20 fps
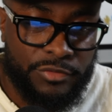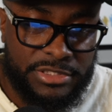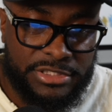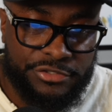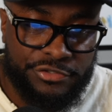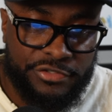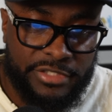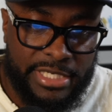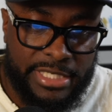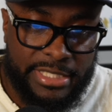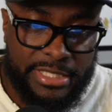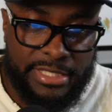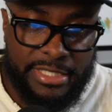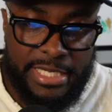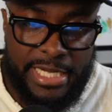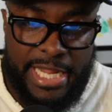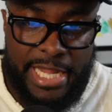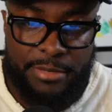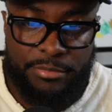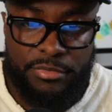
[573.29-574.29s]
created
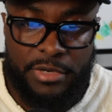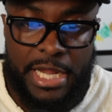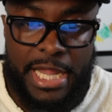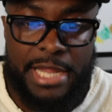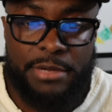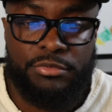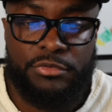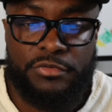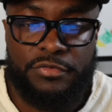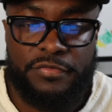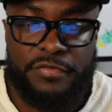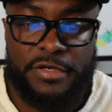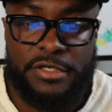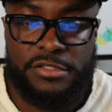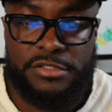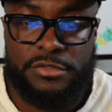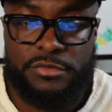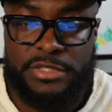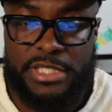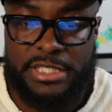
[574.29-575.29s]
in April
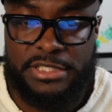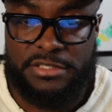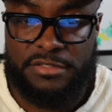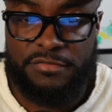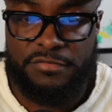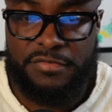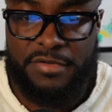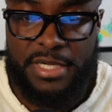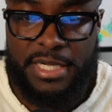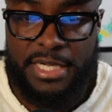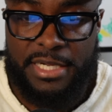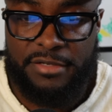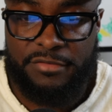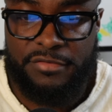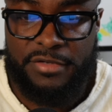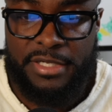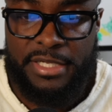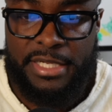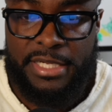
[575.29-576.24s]
1st, 2005,